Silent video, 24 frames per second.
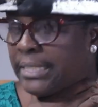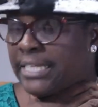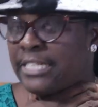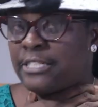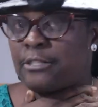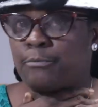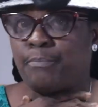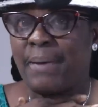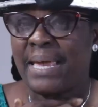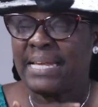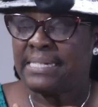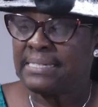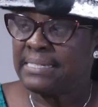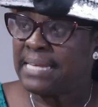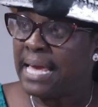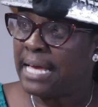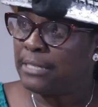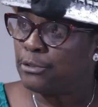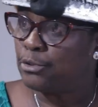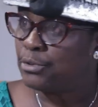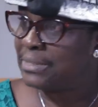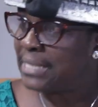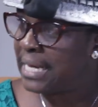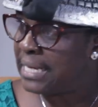It's
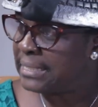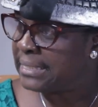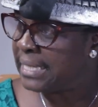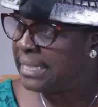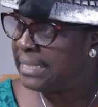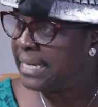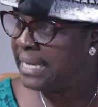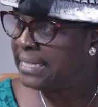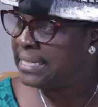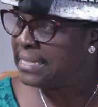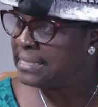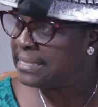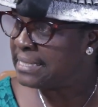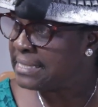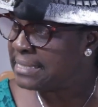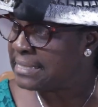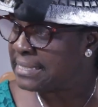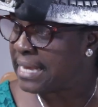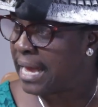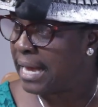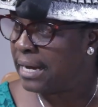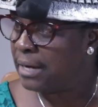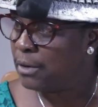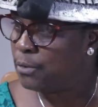better to tell the lady,
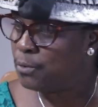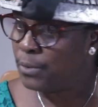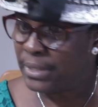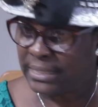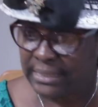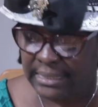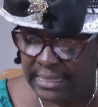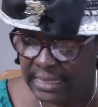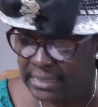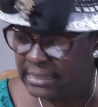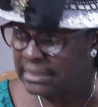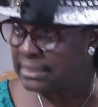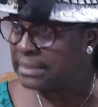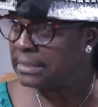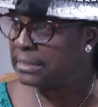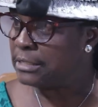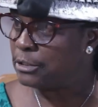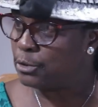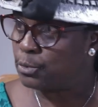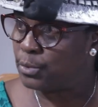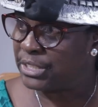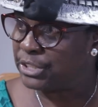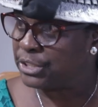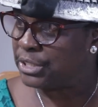sister, with this
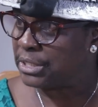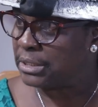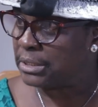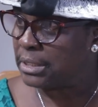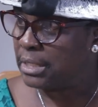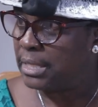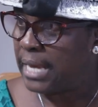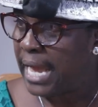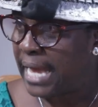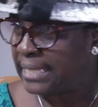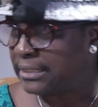situation,